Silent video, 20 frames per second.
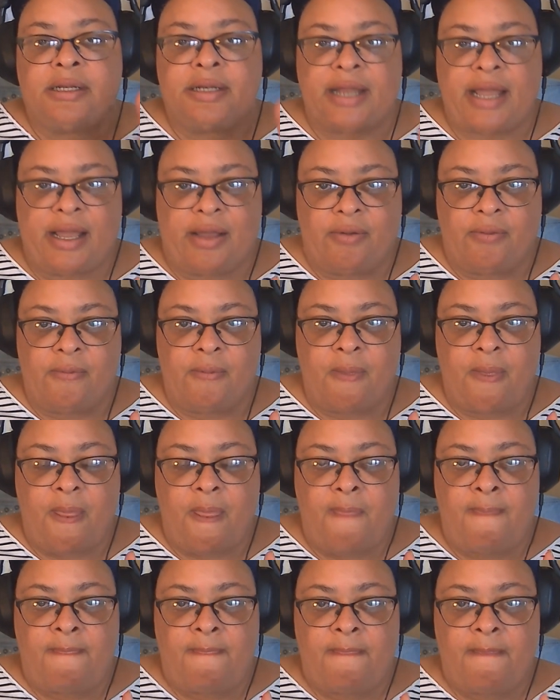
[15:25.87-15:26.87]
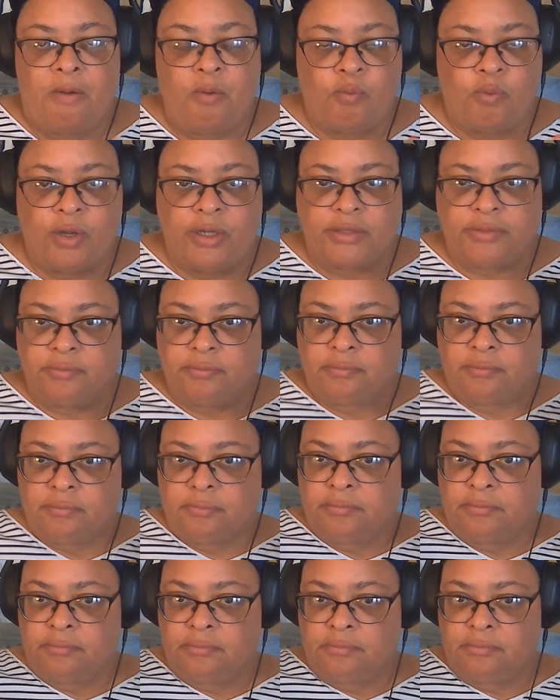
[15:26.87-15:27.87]
Now, what
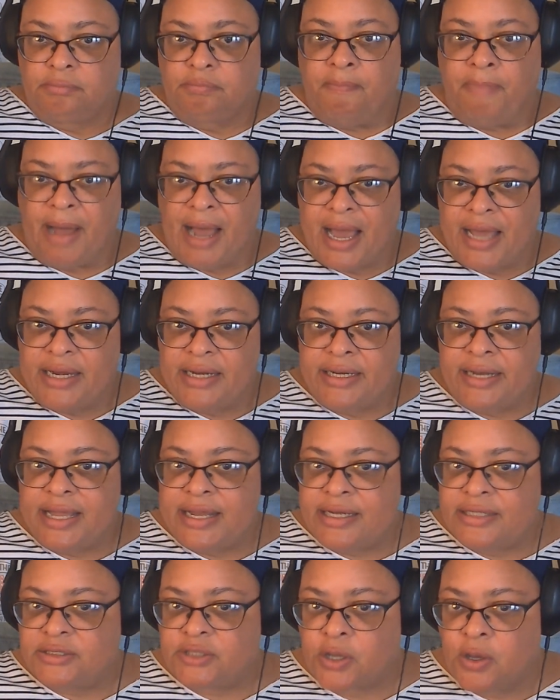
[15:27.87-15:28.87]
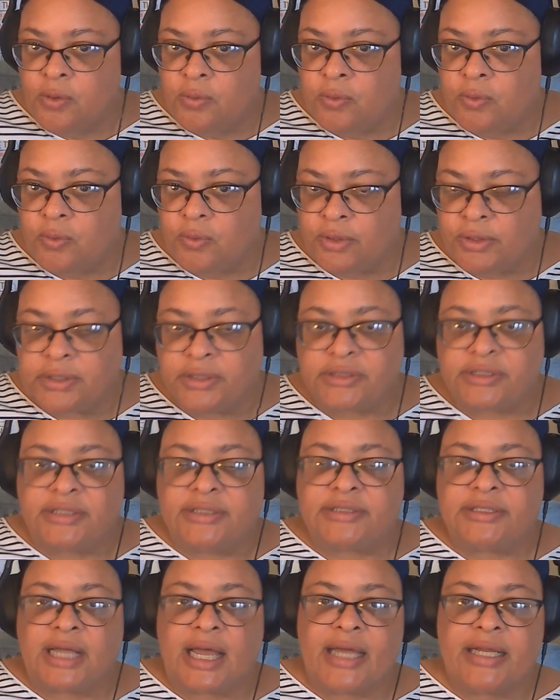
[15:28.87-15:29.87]
Biden and his cohort
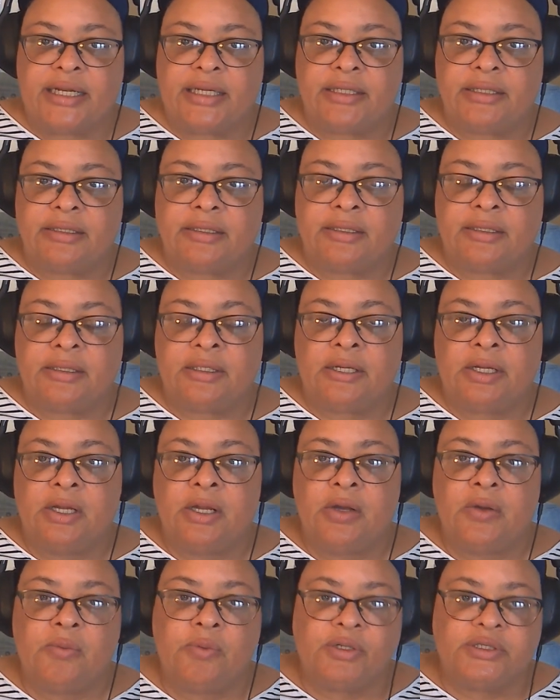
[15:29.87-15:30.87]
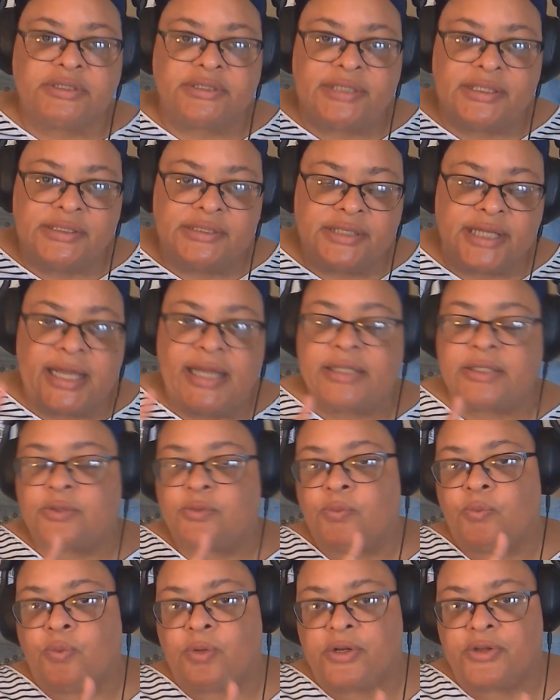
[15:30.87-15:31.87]
decided was to
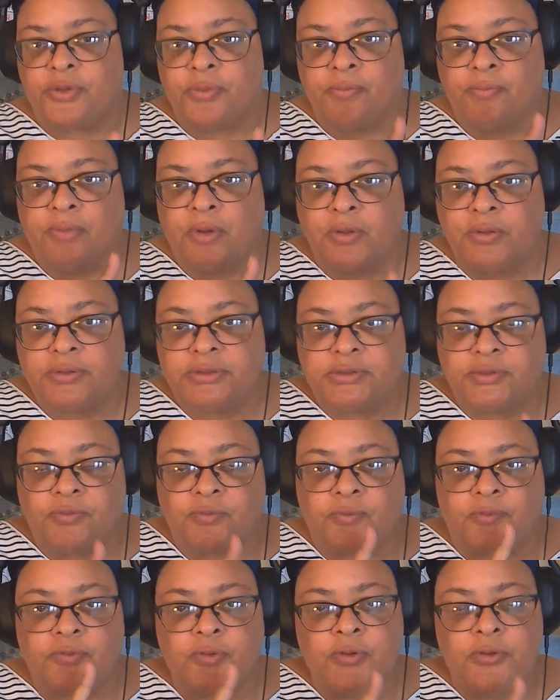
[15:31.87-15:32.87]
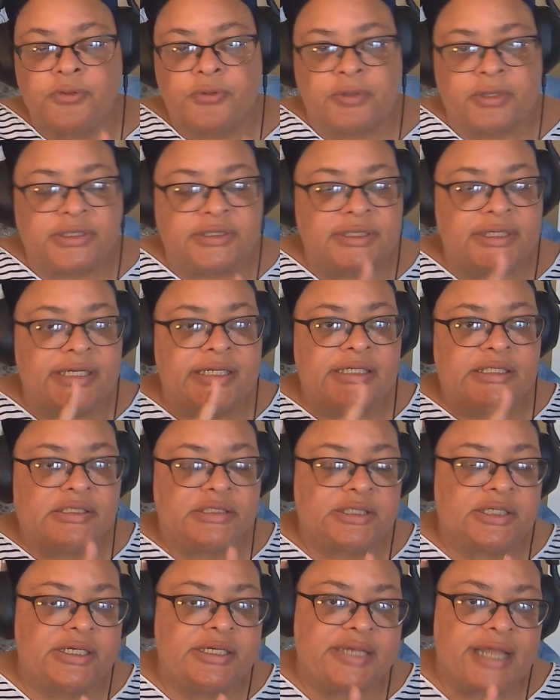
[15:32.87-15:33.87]
take one of the most ruthless
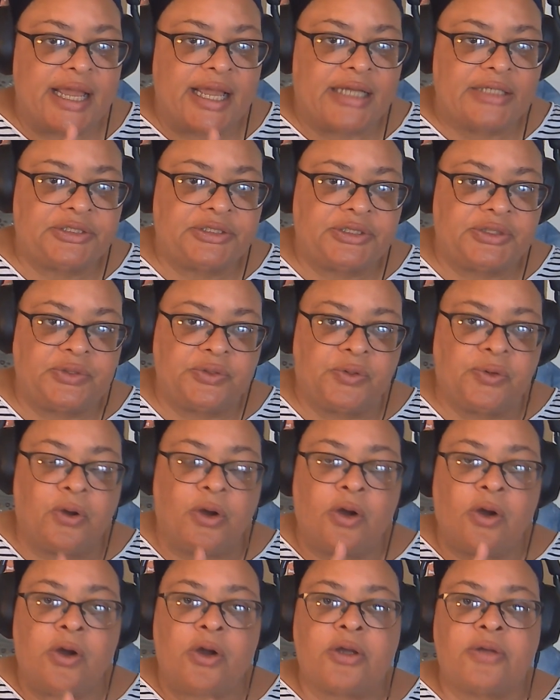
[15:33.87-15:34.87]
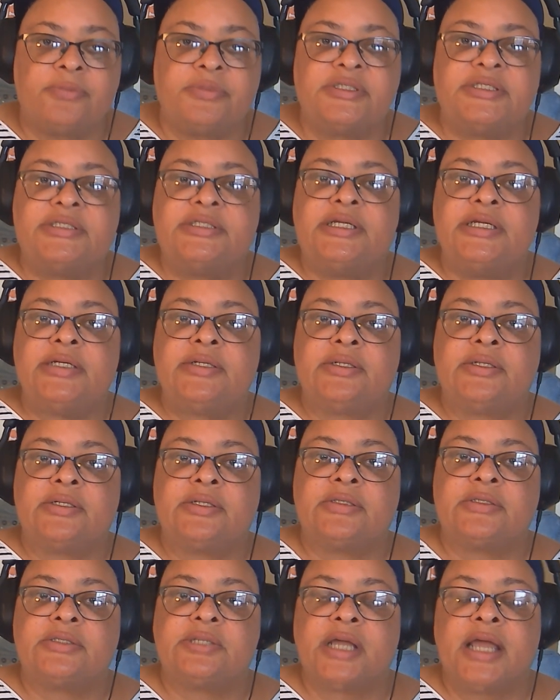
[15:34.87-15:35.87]
international arms
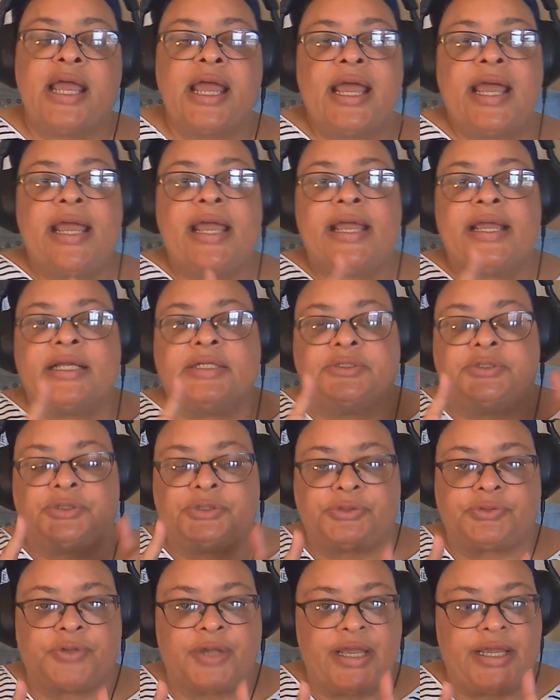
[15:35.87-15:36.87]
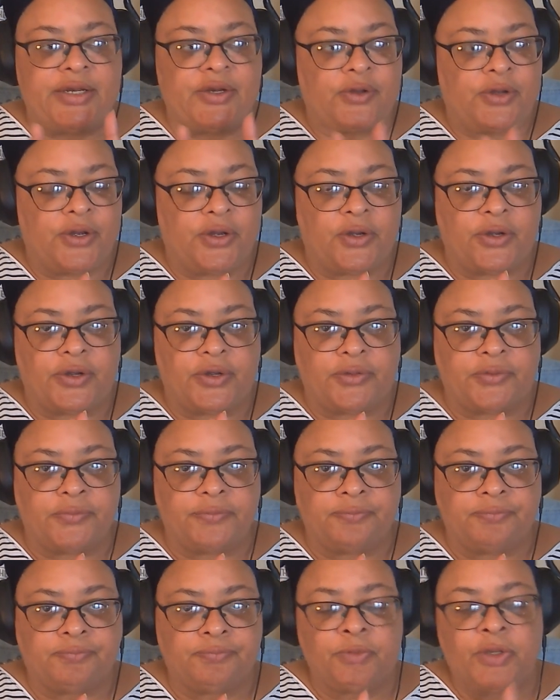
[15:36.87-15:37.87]
dealers and trade her